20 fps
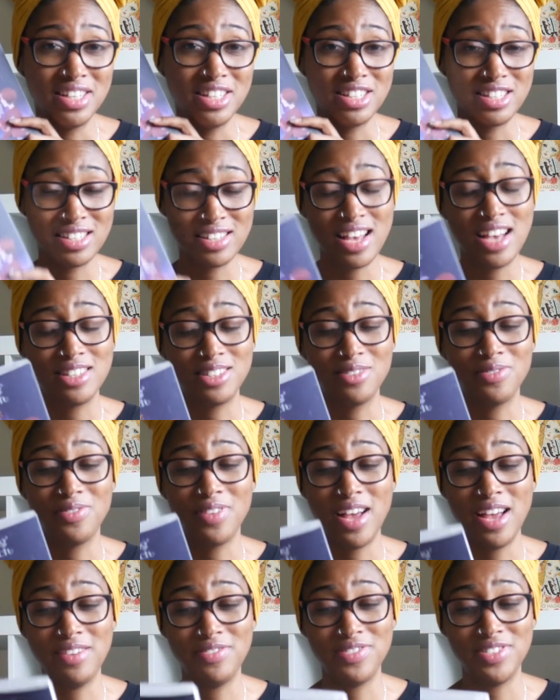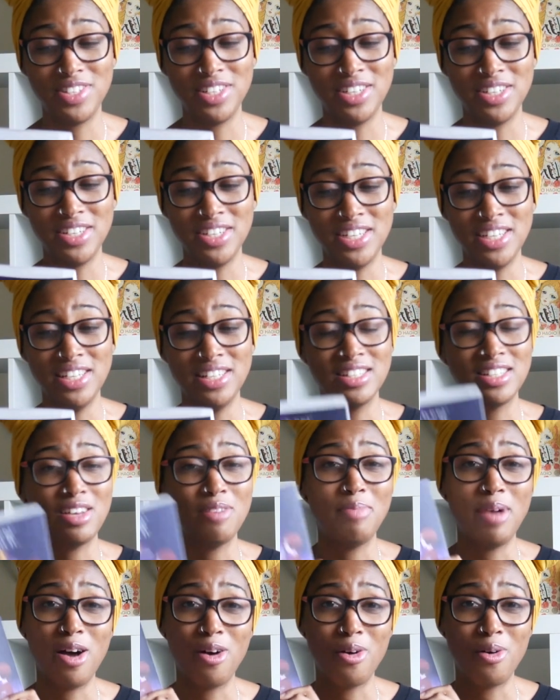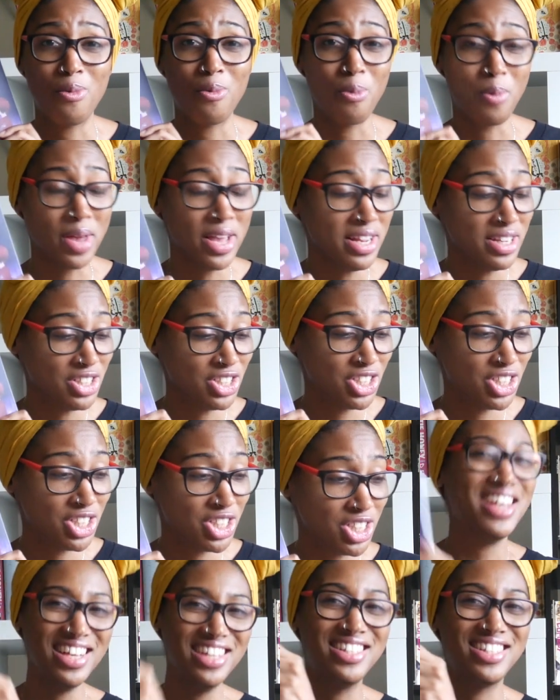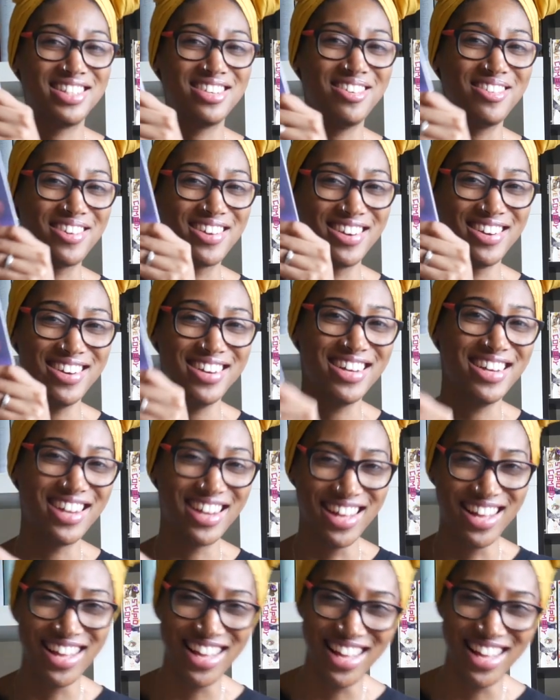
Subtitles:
slice of life series about a witch. It's so good.